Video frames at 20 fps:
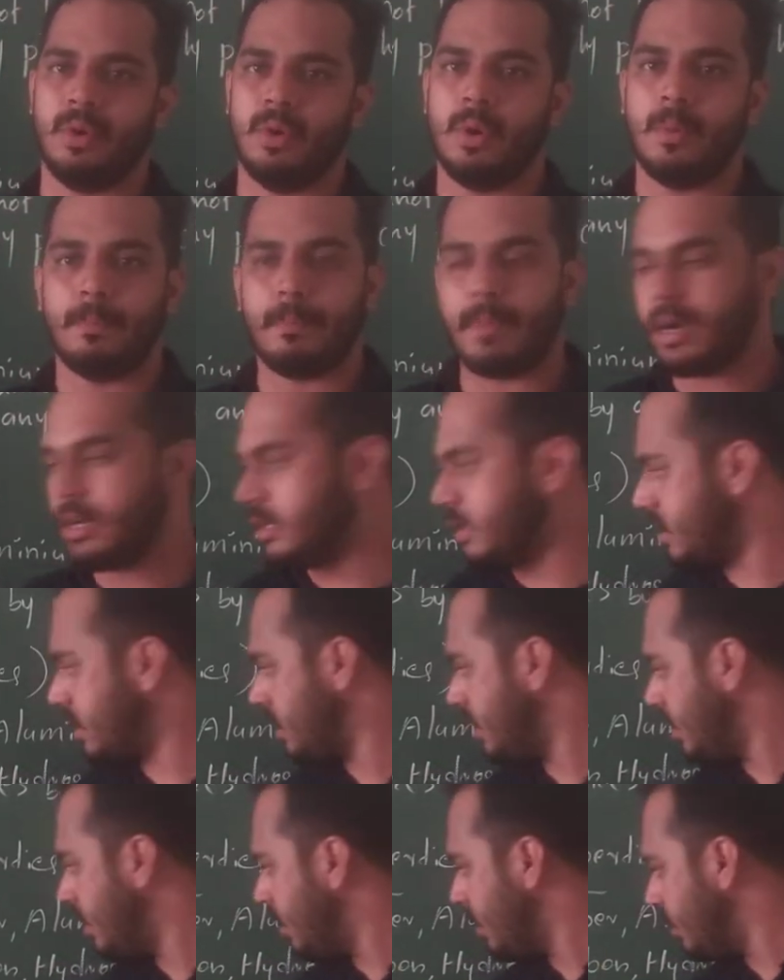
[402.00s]
But
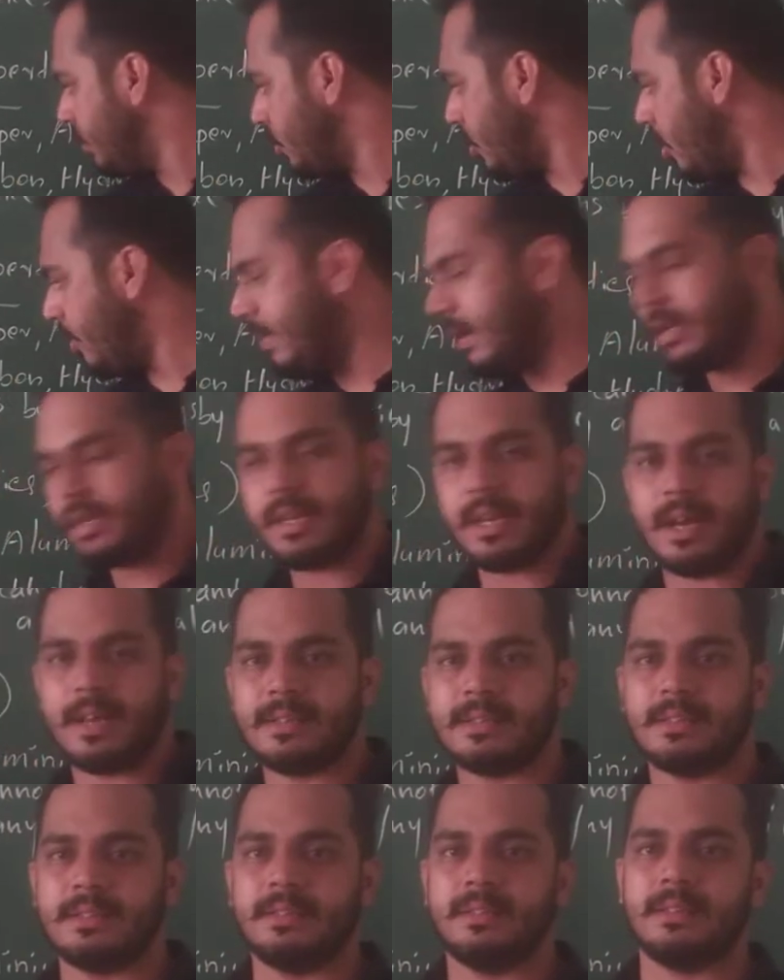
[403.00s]
noble gas,
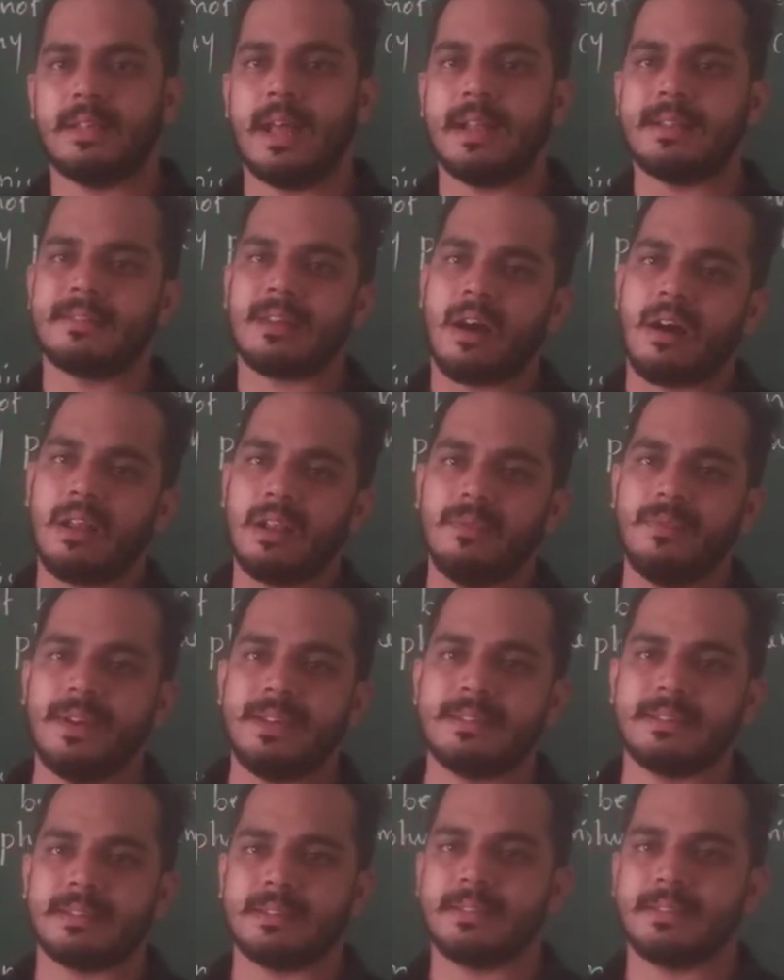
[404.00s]
that's always